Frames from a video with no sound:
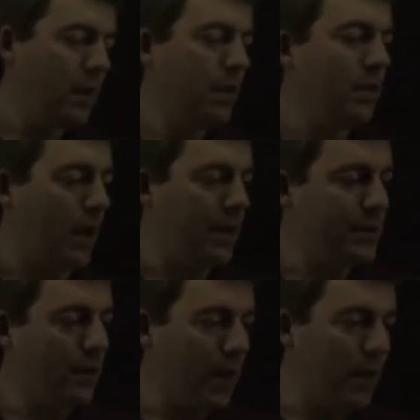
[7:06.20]
All right,
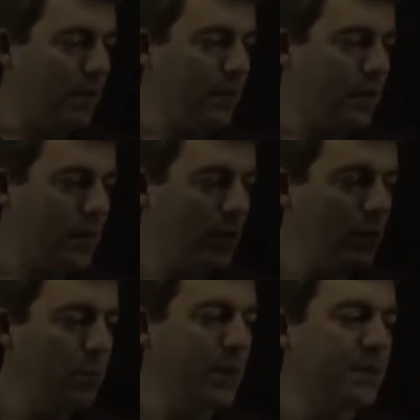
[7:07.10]
so we've got 2
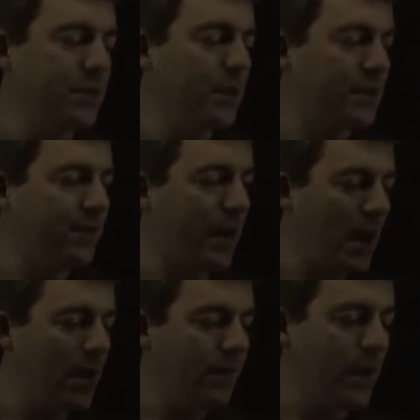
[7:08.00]
plus 3 is
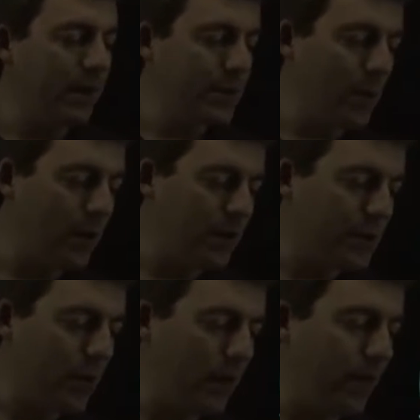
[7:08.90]
5, 5 squared is
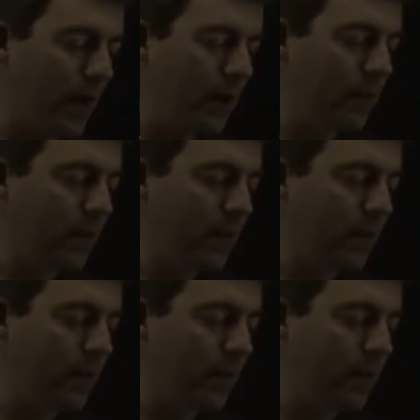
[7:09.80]
25.